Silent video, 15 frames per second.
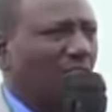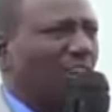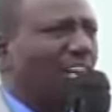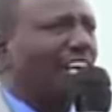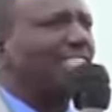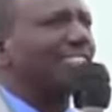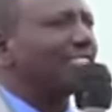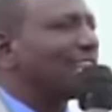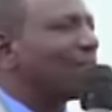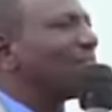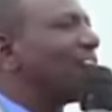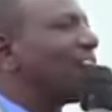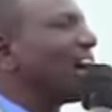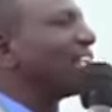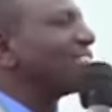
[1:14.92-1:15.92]

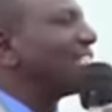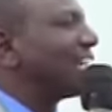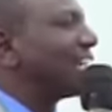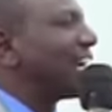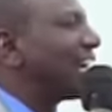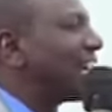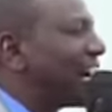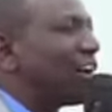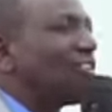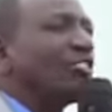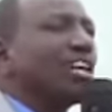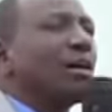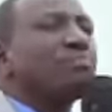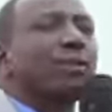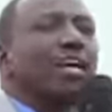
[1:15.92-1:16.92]
Wanasema ajenda
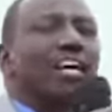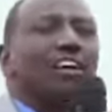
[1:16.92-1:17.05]
yao na